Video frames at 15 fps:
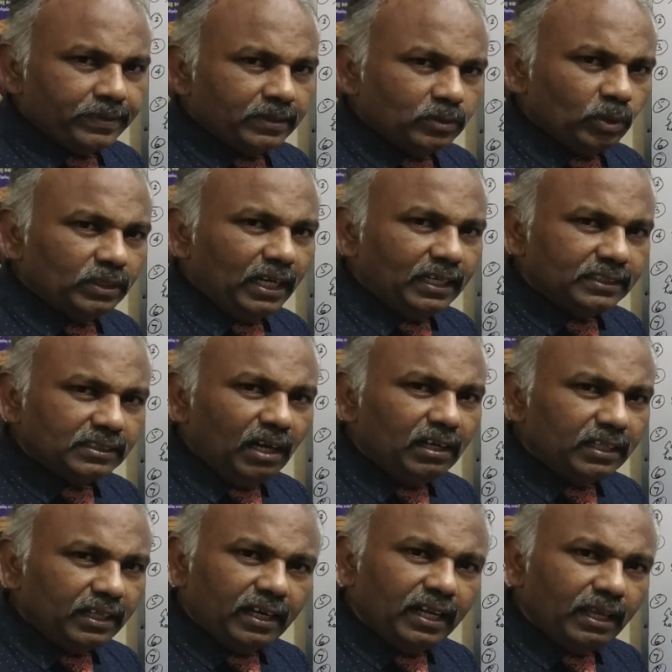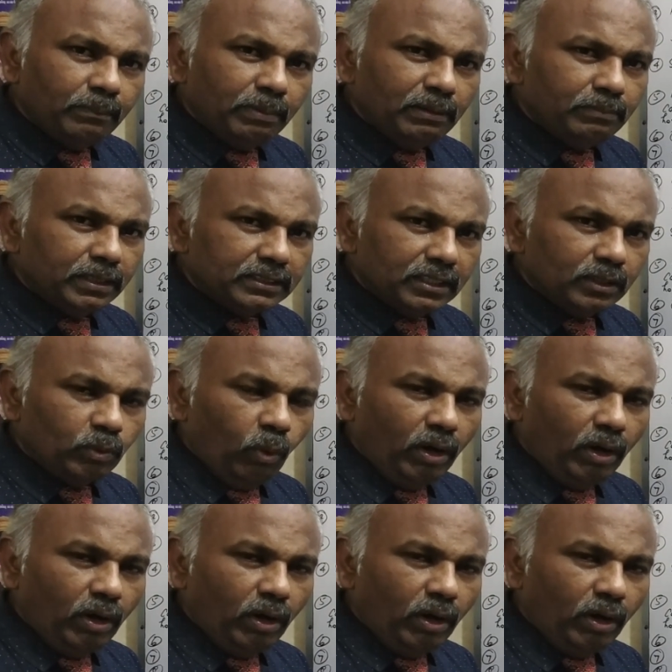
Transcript: So that is not a reliable method.